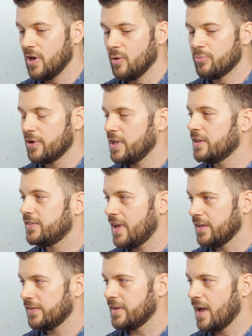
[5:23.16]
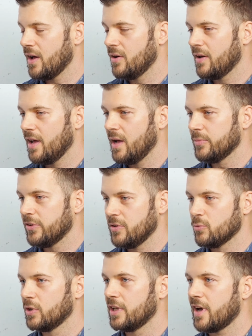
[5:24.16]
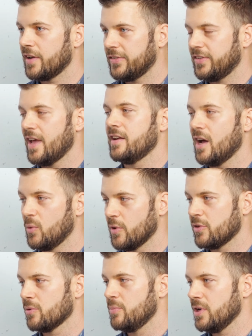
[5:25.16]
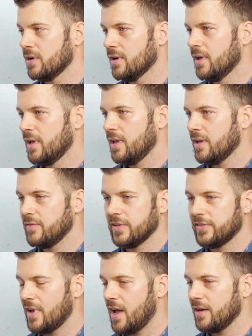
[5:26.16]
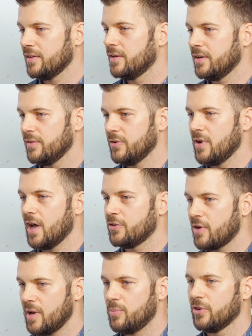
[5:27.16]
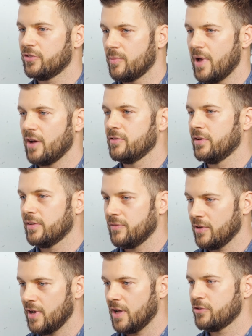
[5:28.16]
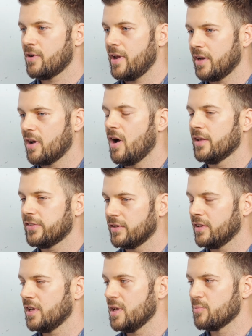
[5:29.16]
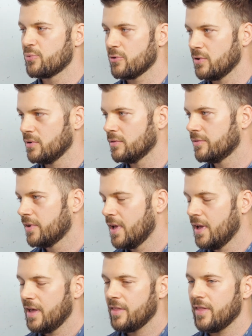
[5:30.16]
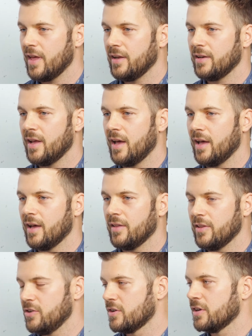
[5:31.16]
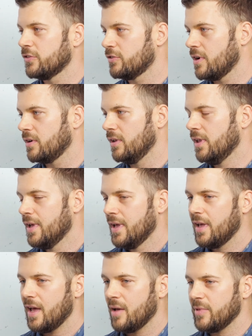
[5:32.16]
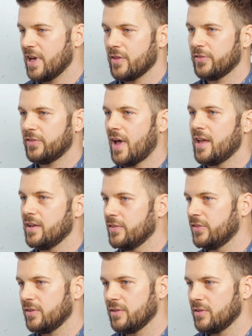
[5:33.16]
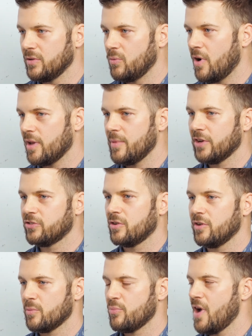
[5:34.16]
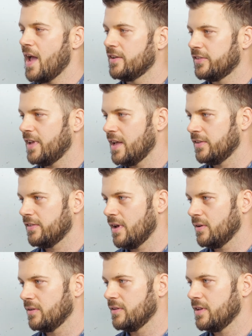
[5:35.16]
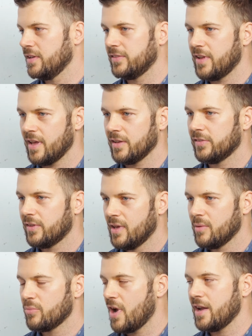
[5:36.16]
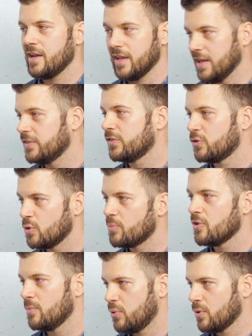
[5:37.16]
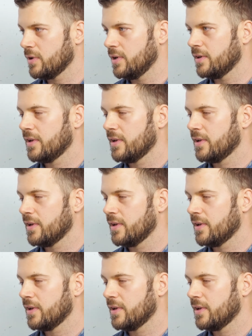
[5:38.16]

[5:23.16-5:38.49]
pretty intense now. So you really got to stand out with your beer. If you're not trying to push the boundaries, if you're not trying to constantly improve, then you're going to struggle. The other side is you want to make sure your brand stands out. These days, branding is super important.